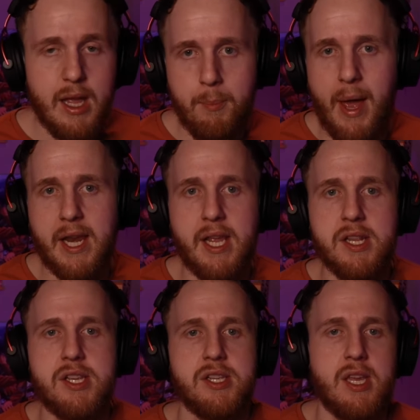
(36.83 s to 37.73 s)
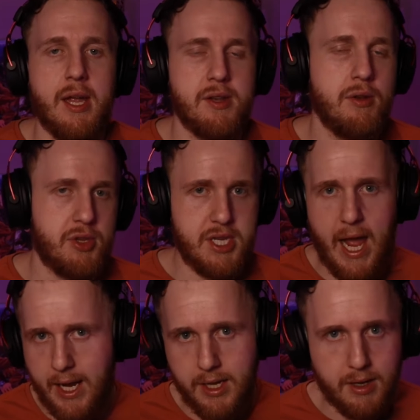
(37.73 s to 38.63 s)
Mannequins does that
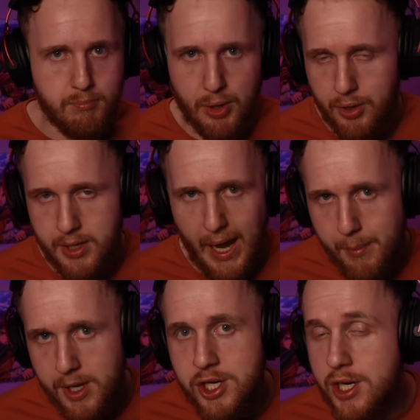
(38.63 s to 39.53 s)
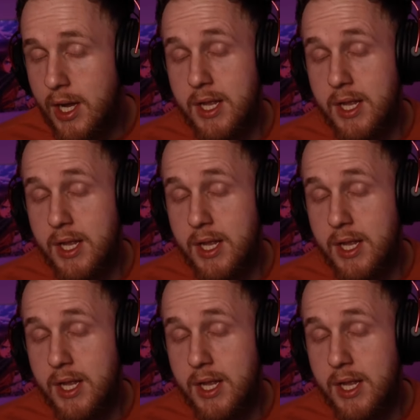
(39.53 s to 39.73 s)
stacking burn damage.